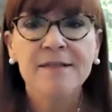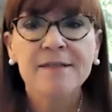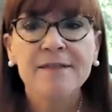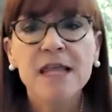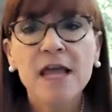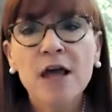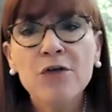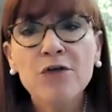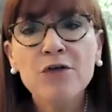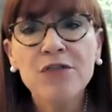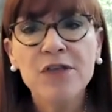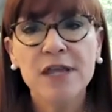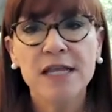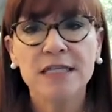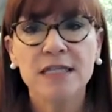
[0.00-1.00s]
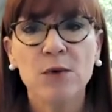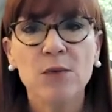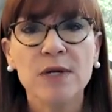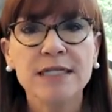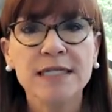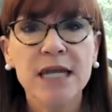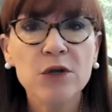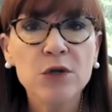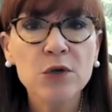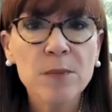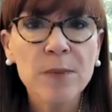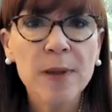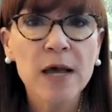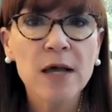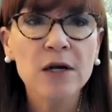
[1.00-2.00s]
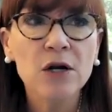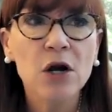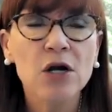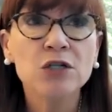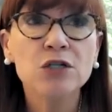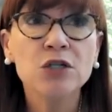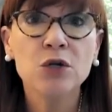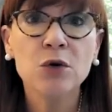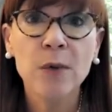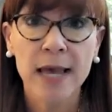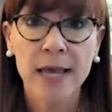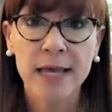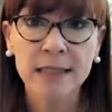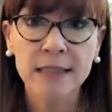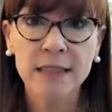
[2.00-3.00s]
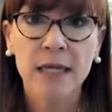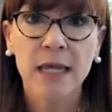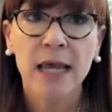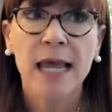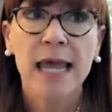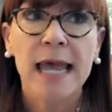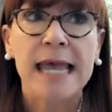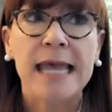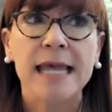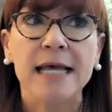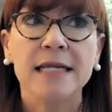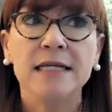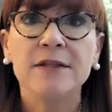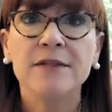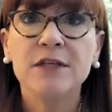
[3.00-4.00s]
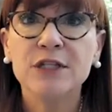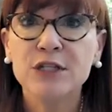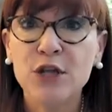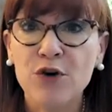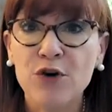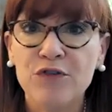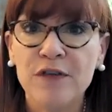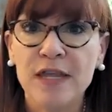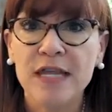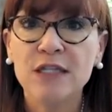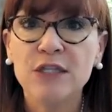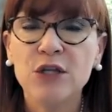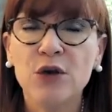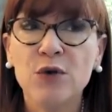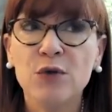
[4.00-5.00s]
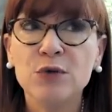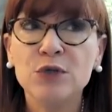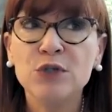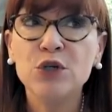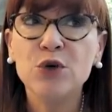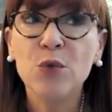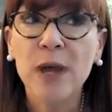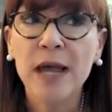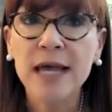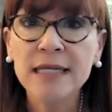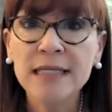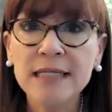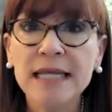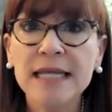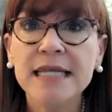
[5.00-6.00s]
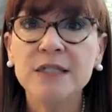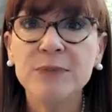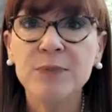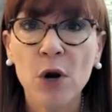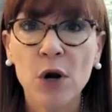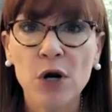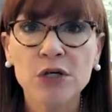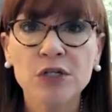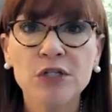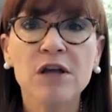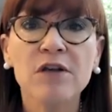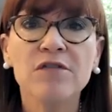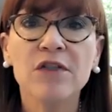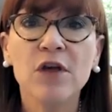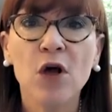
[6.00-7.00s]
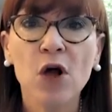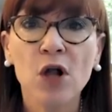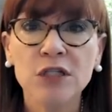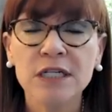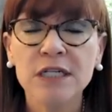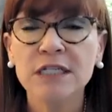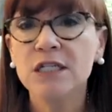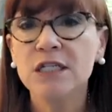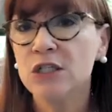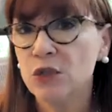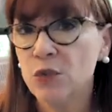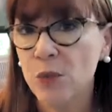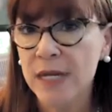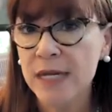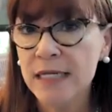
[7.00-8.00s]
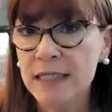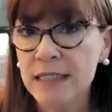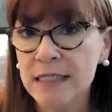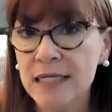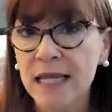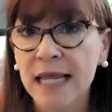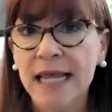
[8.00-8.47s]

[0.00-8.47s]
The other things I want to tell you about are Duet and the SOVI. So Duet is part of the Altus suites.